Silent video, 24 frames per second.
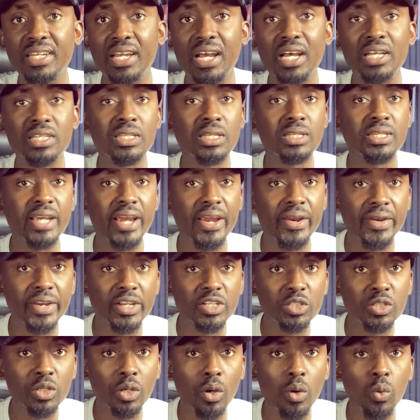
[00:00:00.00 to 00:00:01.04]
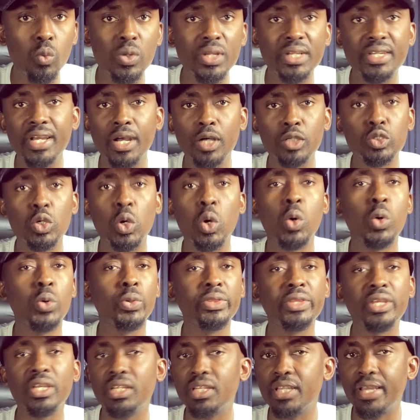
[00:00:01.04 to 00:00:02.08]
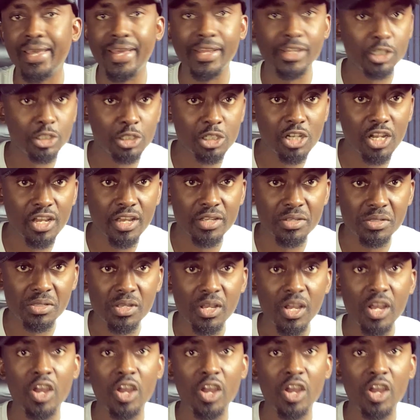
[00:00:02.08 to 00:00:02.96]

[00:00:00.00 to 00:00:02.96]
as a director without owning any shares,